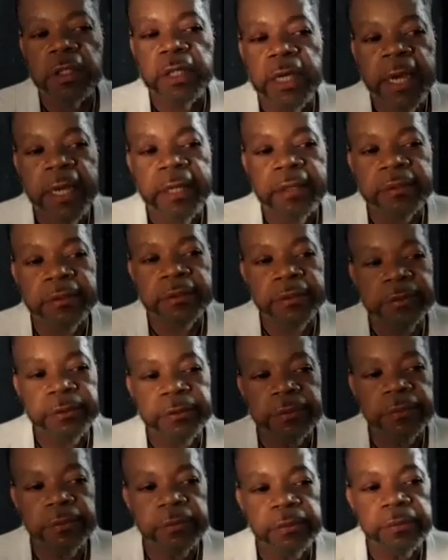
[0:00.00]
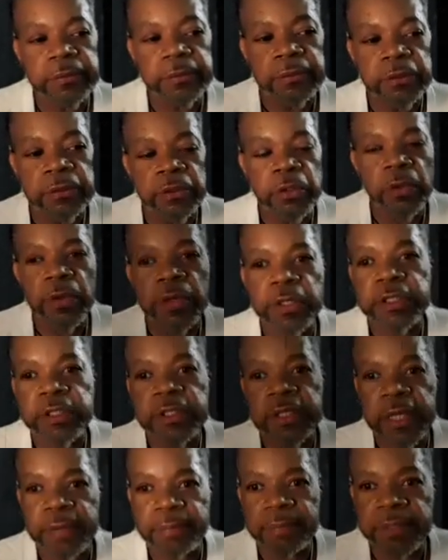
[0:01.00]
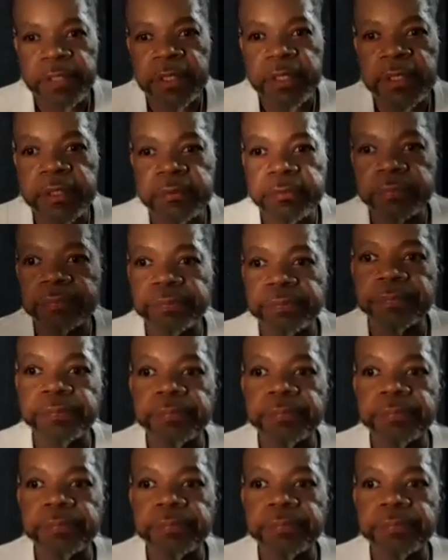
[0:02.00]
He answered the door and he let me in.